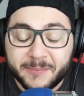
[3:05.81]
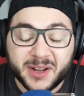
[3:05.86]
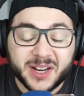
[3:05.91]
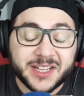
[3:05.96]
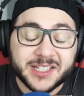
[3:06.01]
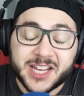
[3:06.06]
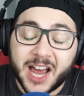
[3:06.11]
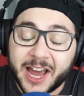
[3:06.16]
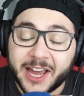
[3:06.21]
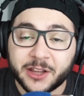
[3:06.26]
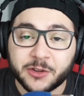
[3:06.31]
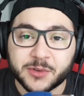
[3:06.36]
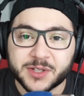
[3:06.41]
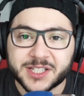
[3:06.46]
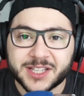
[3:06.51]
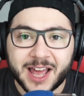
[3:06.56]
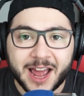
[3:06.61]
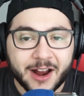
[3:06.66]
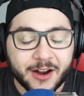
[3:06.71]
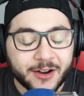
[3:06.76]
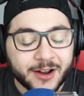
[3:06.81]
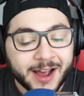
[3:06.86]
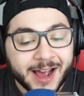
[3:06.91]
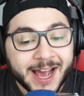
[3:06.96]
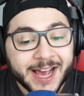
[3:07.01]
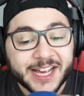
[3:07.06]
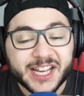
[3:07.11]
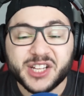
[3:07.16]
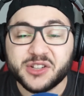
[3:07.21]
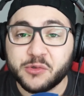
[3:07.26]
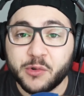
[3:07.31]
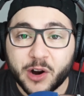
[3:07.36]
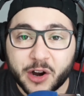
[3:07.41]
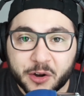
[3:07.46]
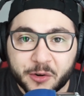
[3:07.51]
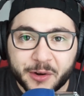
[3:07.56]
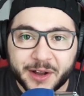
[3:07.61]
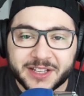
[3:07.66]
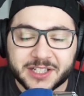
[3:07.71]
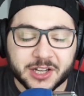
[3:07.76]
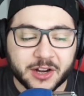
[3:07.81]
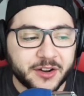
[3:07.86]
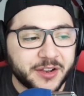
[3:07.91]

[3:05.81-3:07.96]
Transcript: But his height was there. His work rates are